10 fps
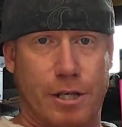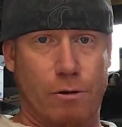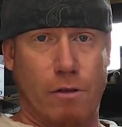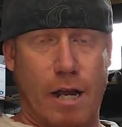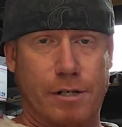
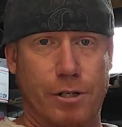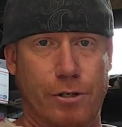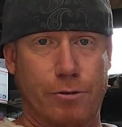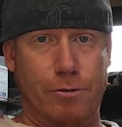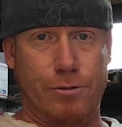you like to
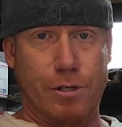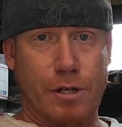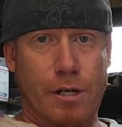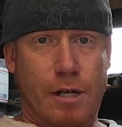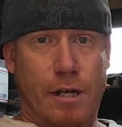use.
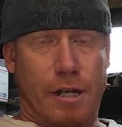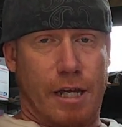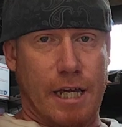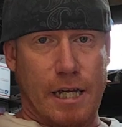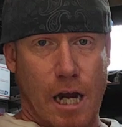
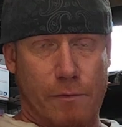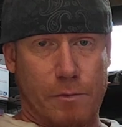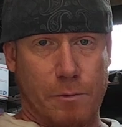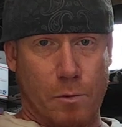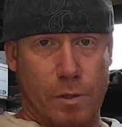Get
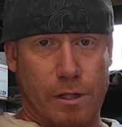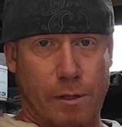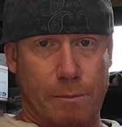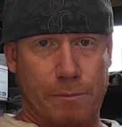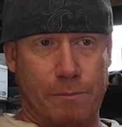comfortable with
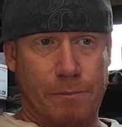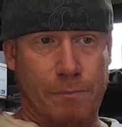them.